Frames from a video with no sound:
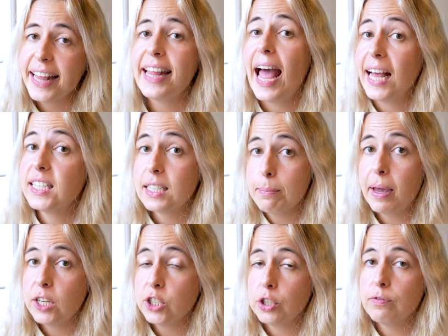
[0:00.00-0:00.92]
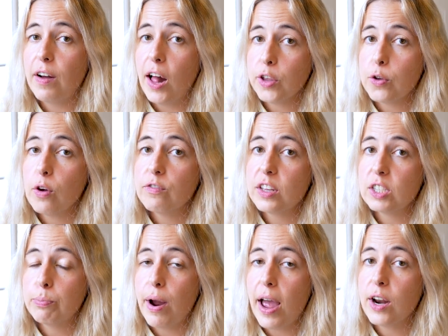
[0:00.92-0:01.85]
and the estimation value of
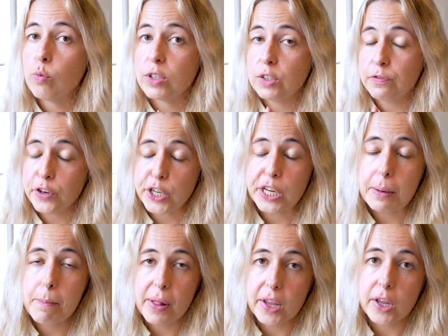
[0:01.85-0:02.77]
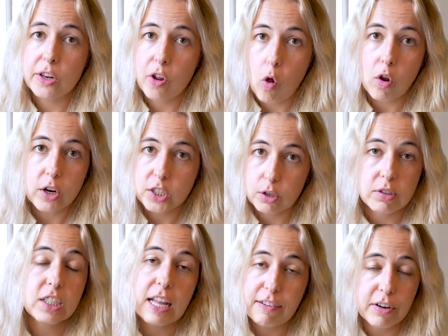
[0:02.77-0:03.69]
this brand was thirteen million dollars. So
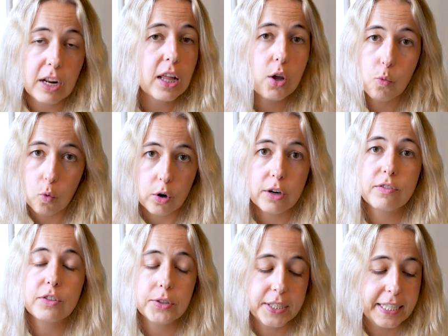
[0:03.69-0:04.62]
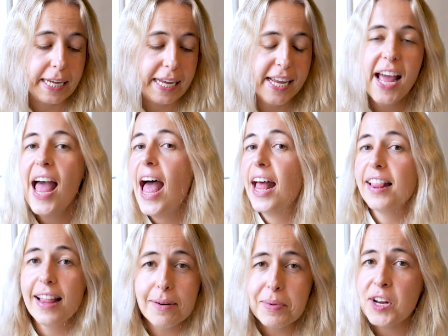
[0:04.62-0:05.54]
it's definitely worth to see.
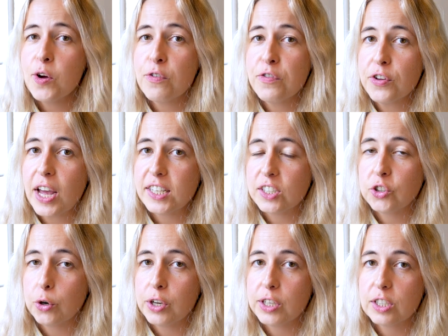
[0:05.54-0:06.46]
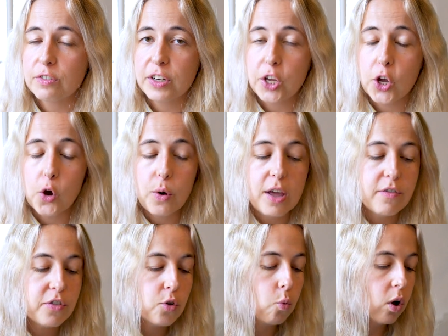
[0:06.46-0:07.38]
Let me know if you guys enjoyed this video,
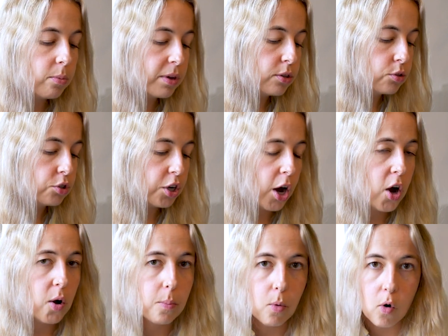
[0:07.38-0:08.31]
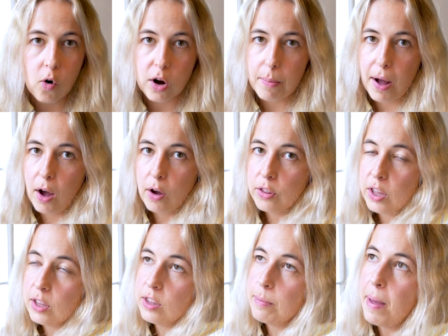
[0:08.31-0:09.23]
if you want me to share more
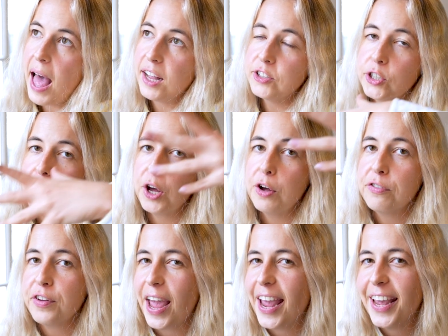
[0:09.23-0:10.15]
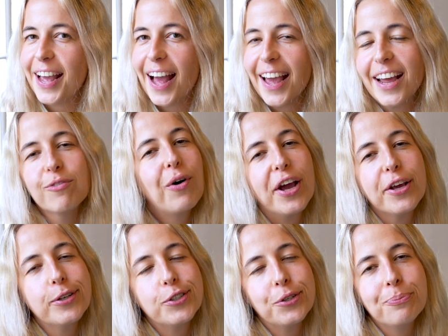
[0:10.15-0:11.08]
about the magic of A I and why
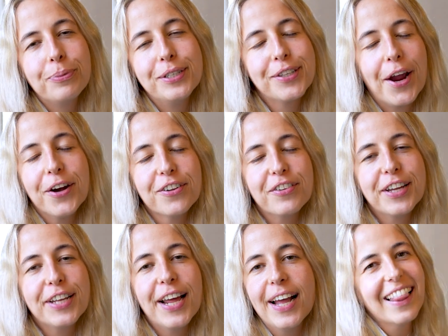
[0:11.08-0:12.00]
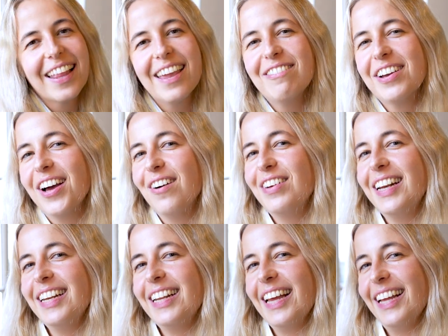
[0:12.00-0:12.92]
you shouldn't be scared of it. Leave a
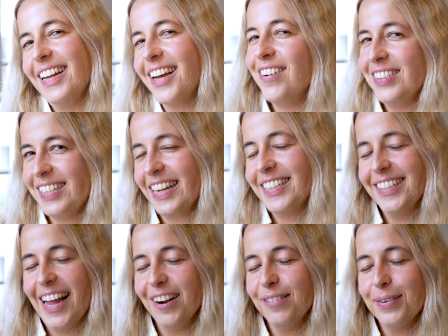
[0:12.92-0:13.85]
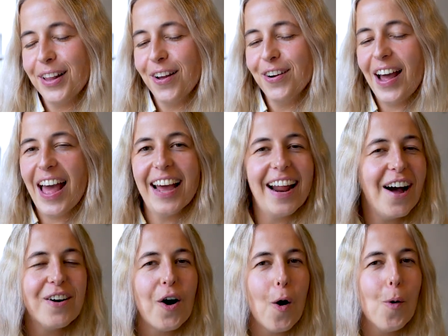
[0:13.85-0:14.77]
comment in the comment section down below and
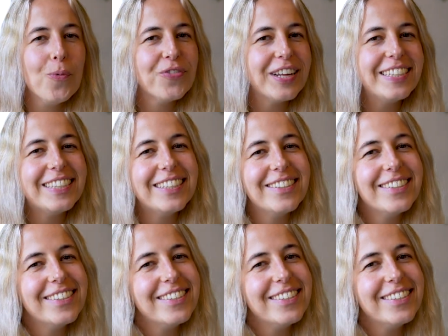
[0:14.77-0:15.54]
I'll hopefully see you